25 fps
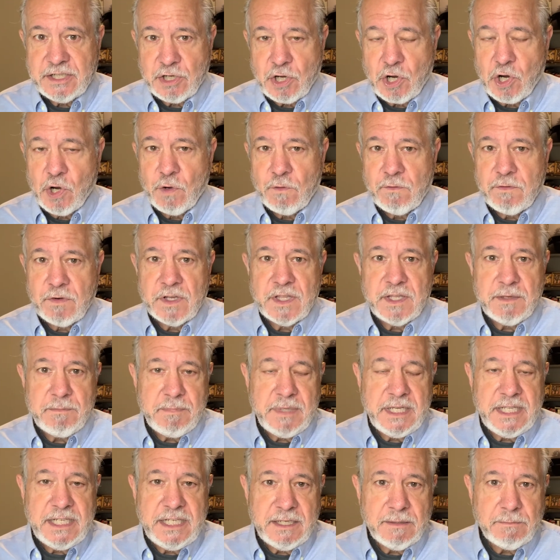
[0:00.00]
over the
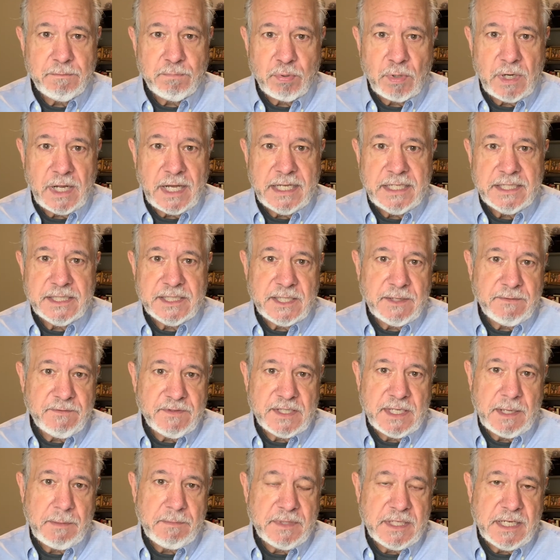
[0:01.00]
median price of
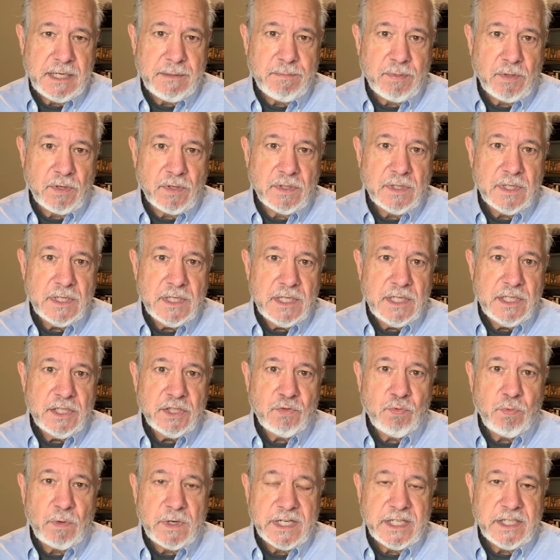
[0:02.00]
September
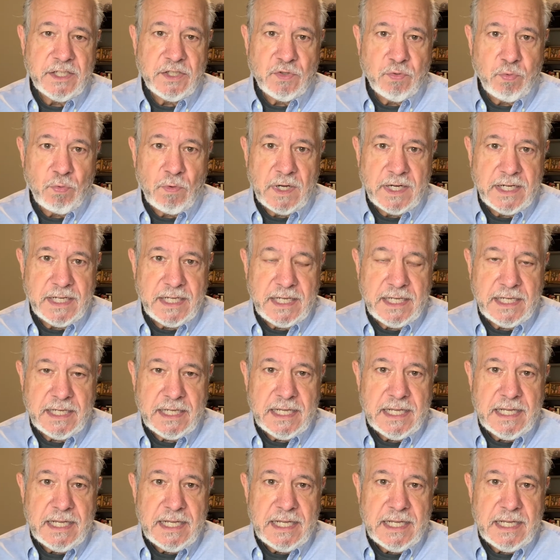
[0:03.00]
2020,